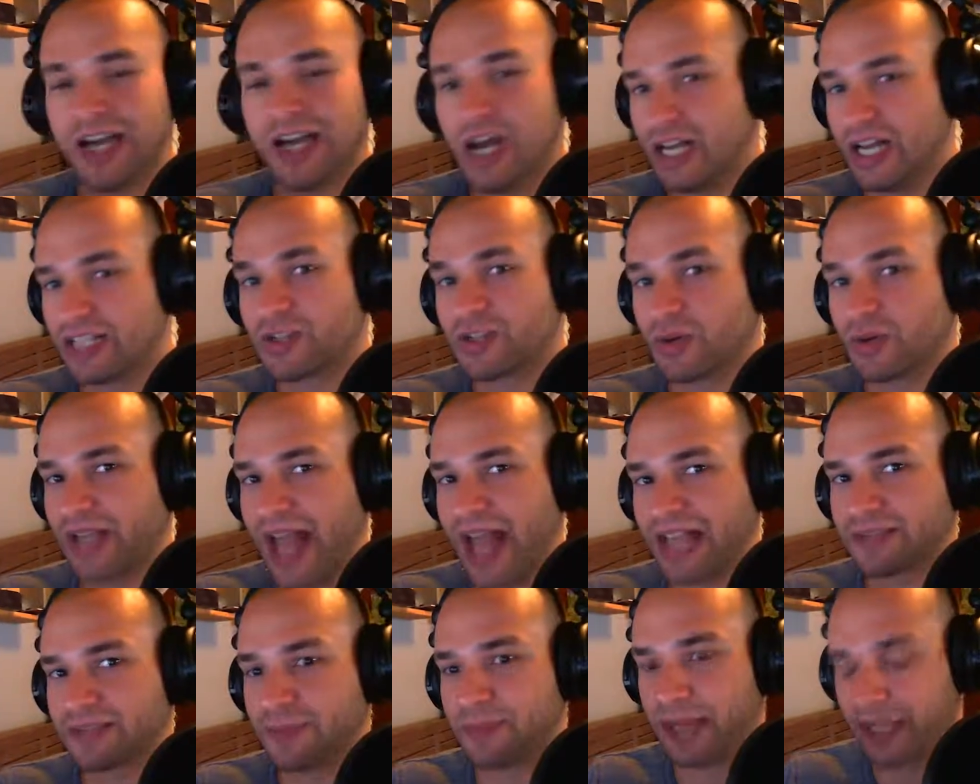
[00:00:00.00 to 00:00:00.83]
That's
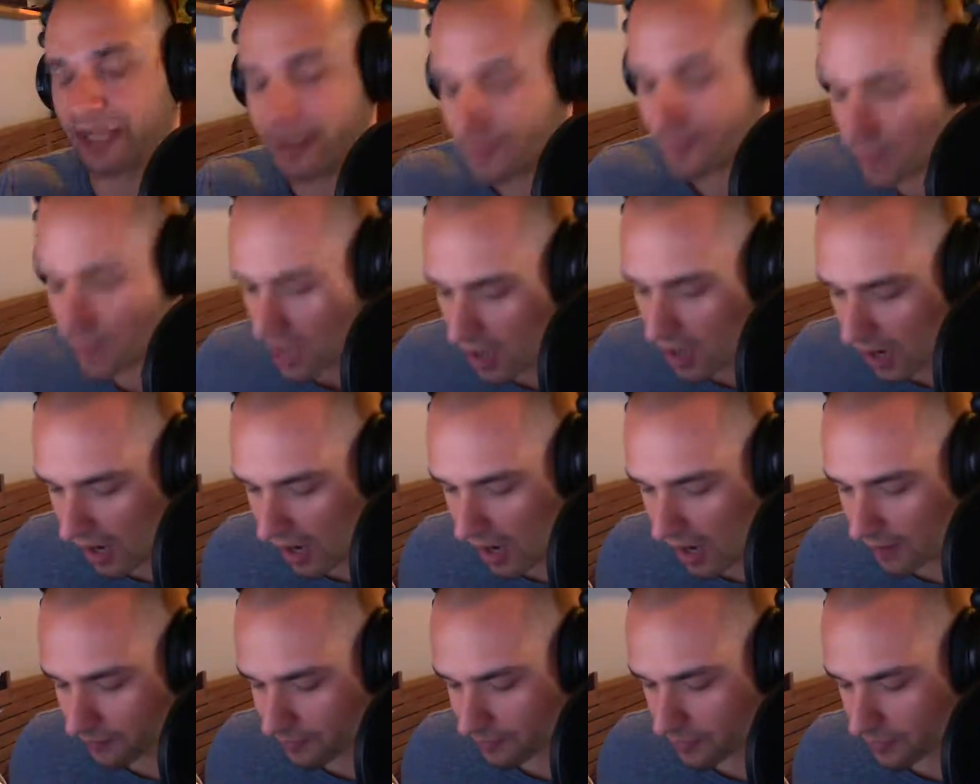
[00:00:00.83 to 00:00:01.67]
orgasmic.
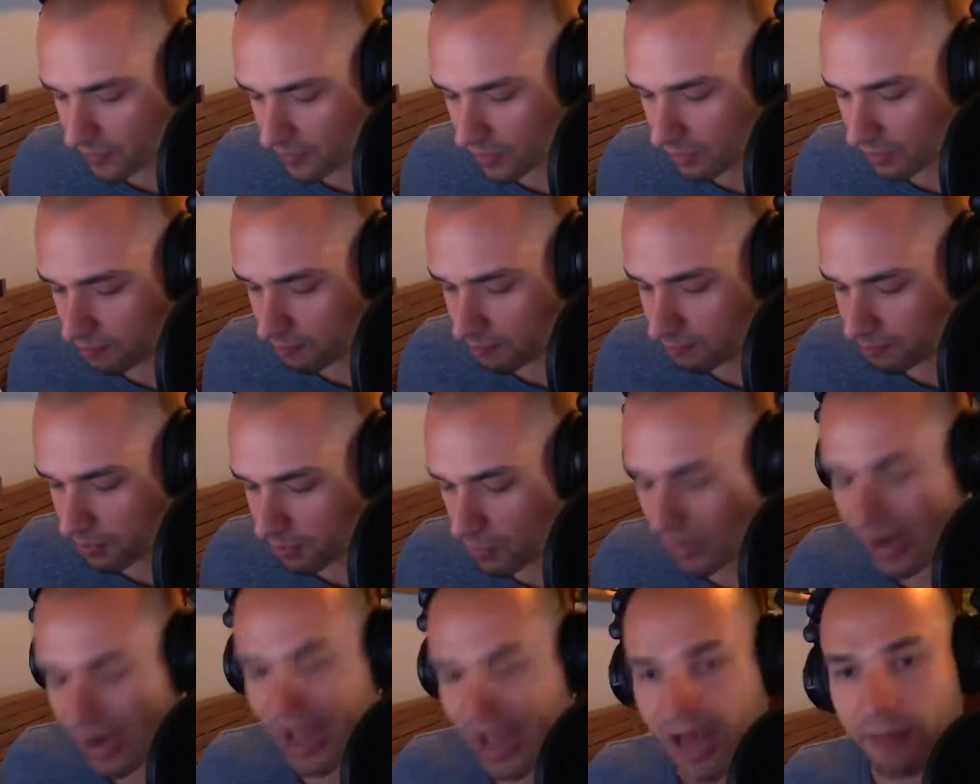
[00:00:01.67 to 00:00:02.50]
But
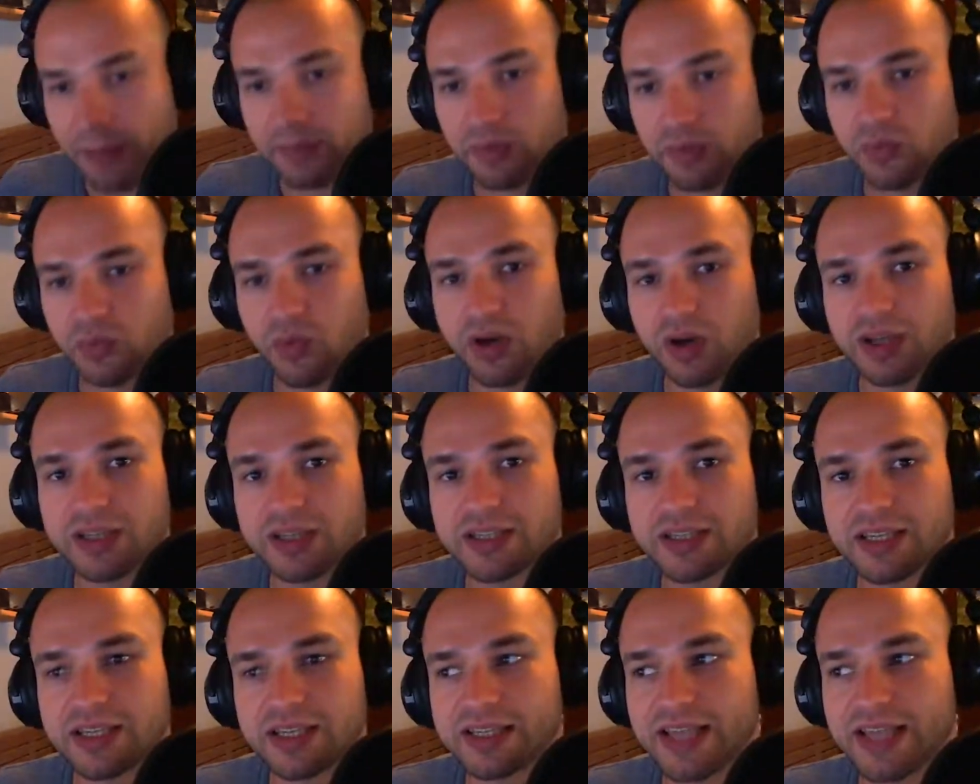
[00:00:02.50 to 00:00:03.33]
what happened
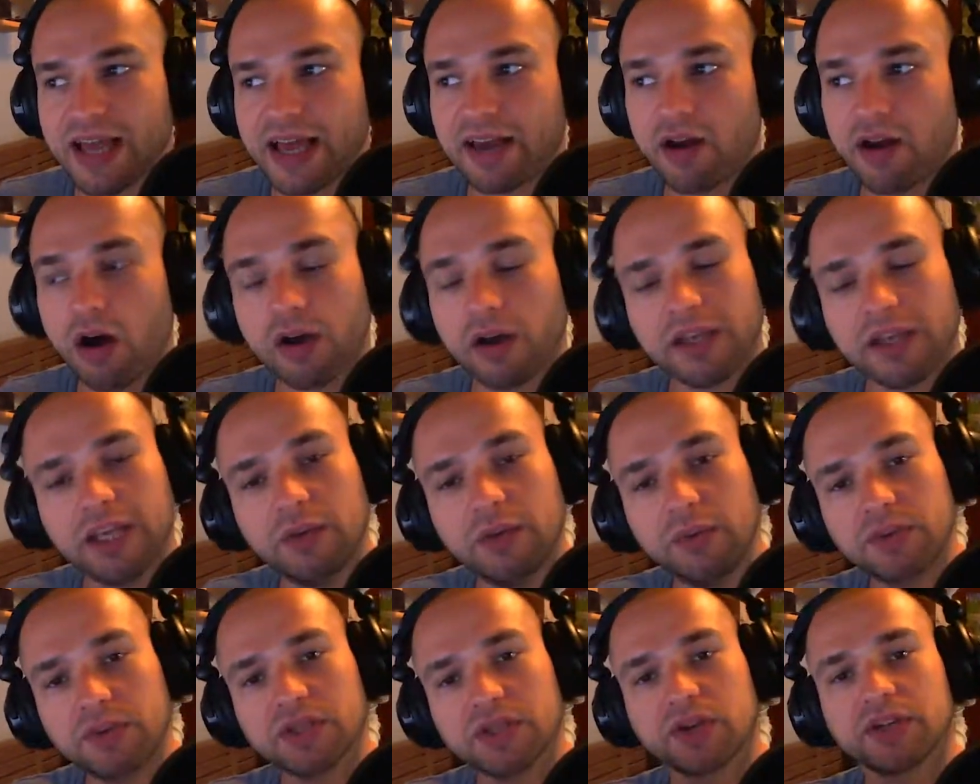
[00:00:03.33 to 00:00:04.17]
is that he
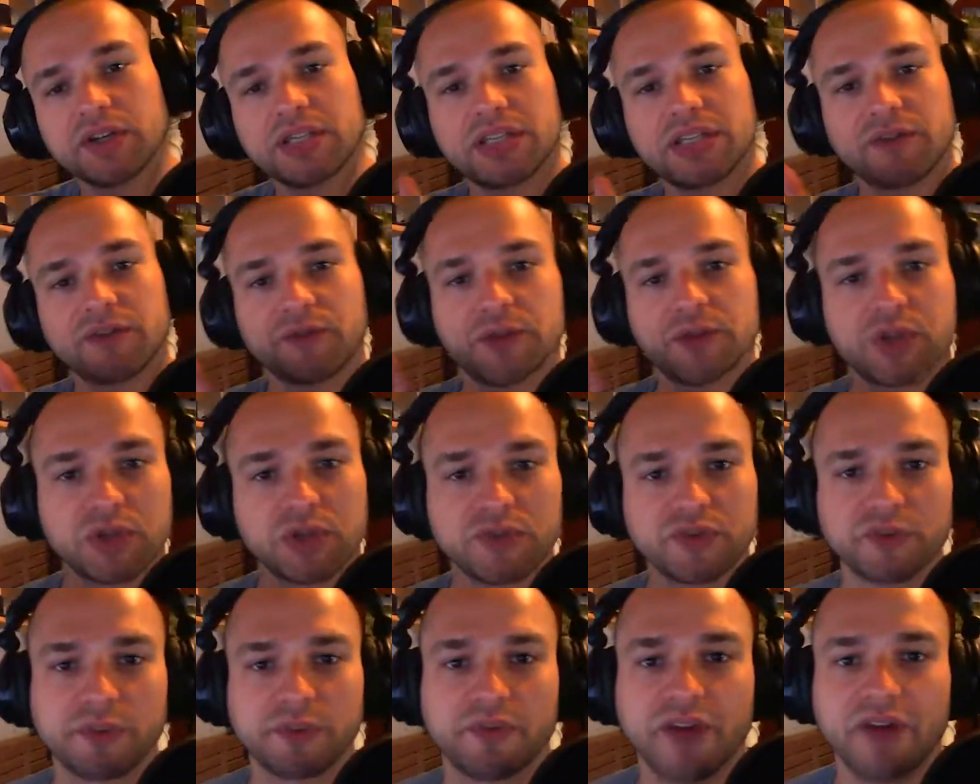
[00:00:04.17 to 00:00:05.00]
was on a different
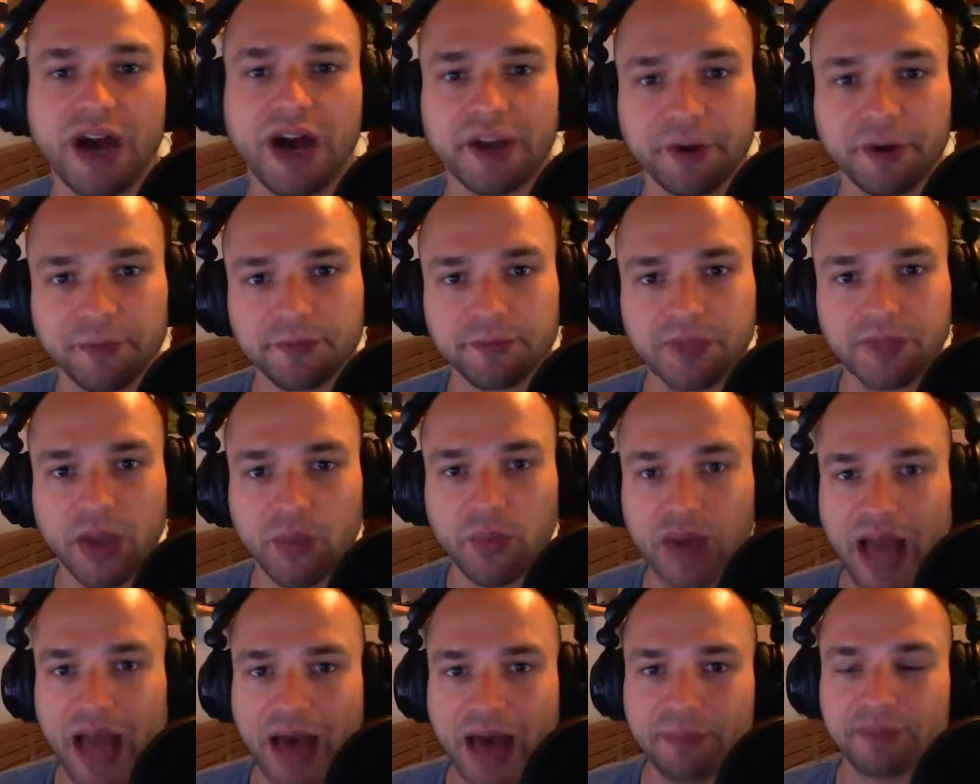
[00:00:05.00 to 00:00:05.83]
service provider. And
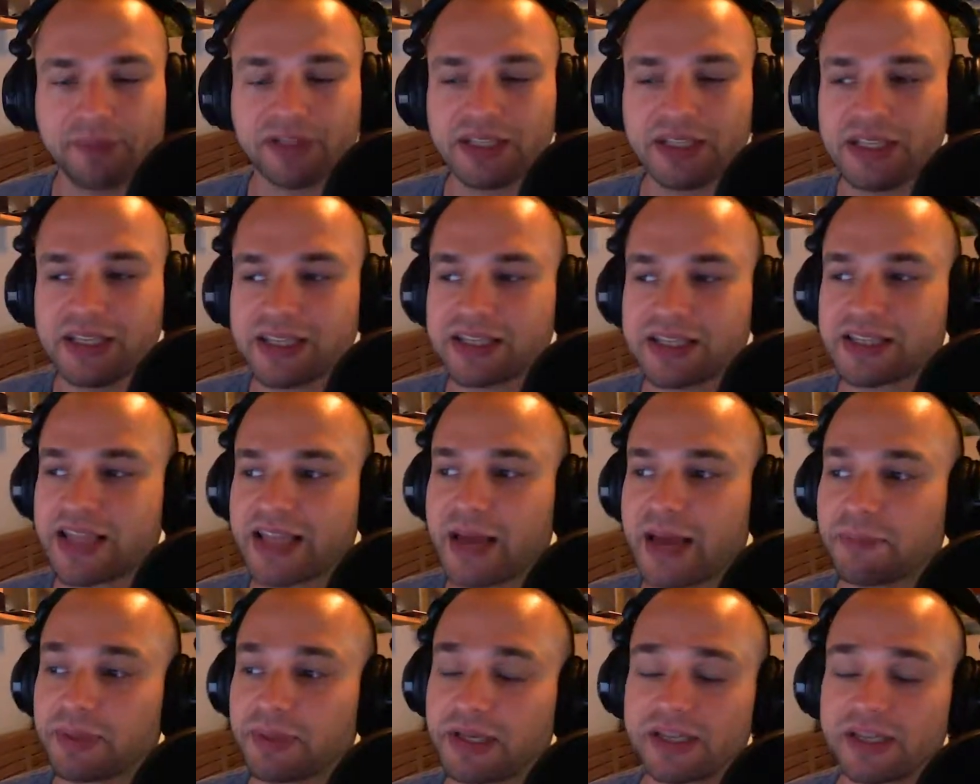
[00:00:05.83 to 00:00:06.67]
what happened is
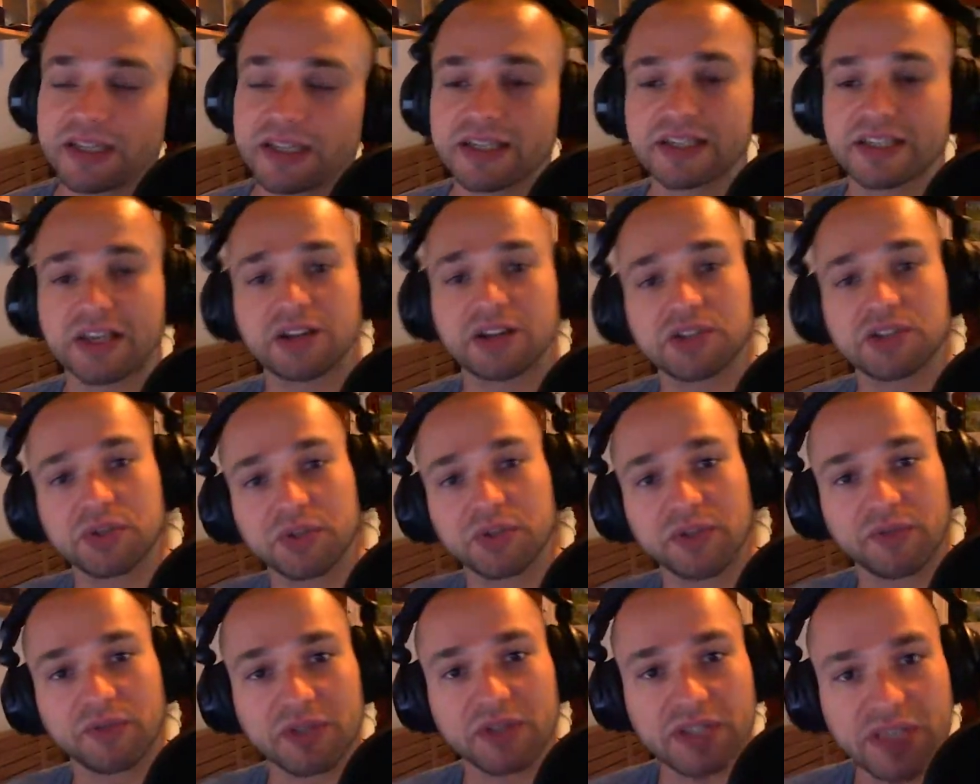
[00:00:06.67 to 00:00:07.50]
that because it's also
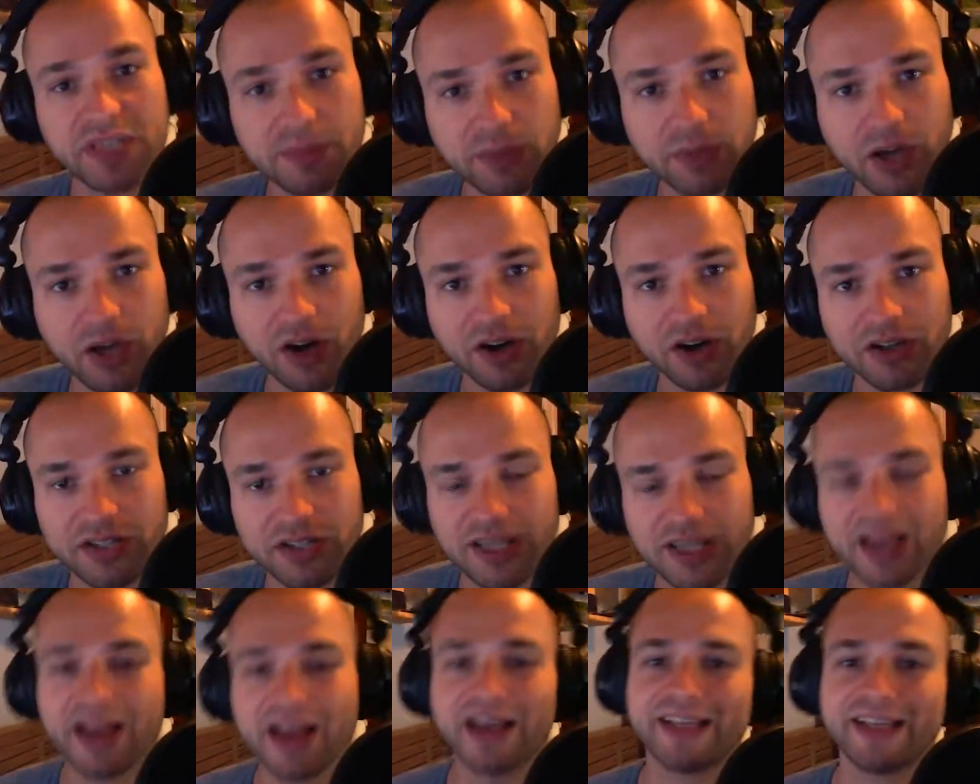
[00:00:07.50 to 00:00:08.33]
different SIM cards,
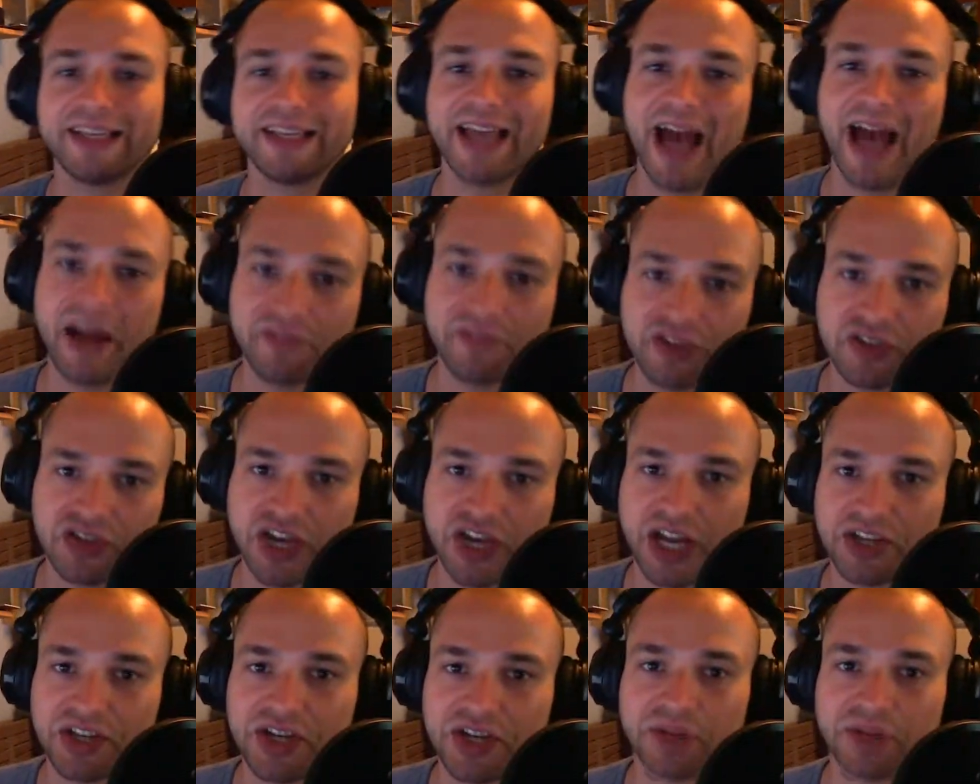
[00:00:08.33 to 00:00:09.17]
you have to change